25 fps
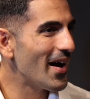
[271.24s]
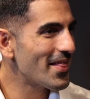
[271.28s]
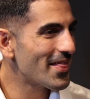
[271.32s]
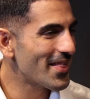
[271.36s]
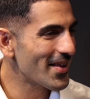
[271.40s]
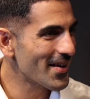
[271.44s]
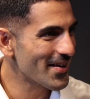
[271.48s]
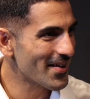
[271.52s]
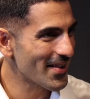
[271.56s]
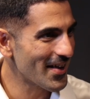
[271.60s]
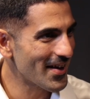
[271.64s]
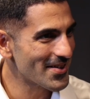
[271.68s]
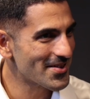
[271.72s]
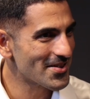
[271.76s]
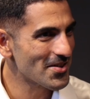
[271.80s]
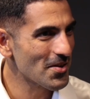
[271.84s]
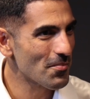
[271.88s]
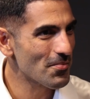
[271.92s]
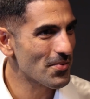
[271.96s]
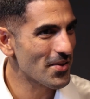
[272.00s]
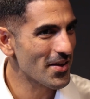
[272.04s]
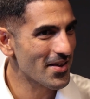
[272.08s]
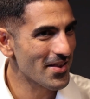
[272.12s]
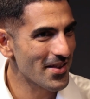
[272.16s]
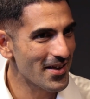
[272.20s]
I think that's
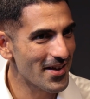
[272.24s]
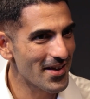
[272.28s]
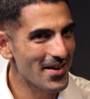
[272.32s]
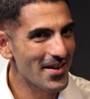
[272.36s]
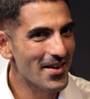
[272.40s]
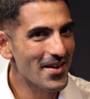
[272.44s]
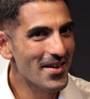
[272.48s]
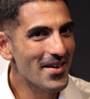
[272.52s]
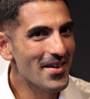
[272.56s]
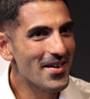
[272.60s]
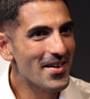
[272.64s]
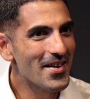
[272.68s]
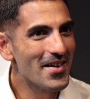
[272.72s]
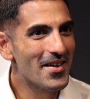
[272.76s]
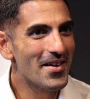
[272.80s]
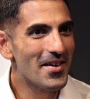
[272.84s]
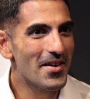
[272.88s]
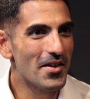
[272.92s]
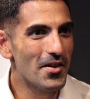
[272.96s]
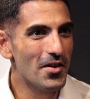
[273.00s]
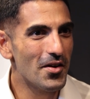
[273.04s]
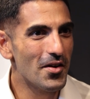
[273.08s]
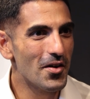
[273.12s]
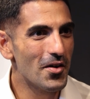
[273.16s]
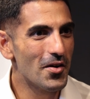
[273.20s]
something that
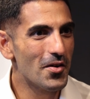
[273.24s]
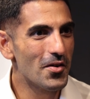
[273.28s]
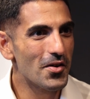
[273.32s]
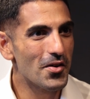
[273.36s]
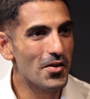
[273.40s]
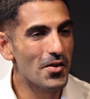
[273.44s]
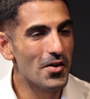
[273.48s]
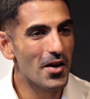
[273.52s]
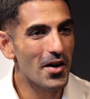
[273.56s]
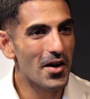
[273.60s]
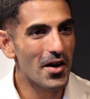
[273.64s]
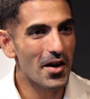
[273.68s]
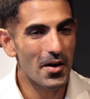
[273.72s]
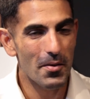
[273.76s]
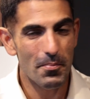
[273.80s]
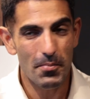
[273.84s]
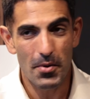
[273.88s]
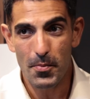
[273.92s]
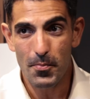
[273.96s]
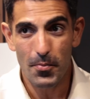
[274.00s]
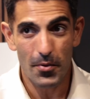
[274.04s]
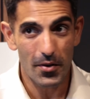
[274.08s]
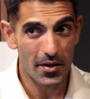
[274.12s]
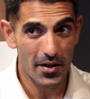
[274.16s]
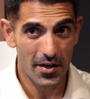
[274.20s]

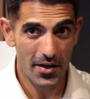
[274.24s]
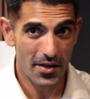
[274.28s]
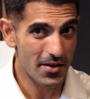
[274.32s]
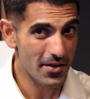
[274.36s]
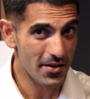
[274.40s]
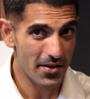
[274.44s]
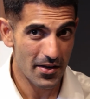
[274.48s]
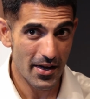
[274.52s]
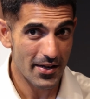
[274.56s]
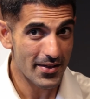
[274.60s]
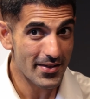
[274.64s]
people can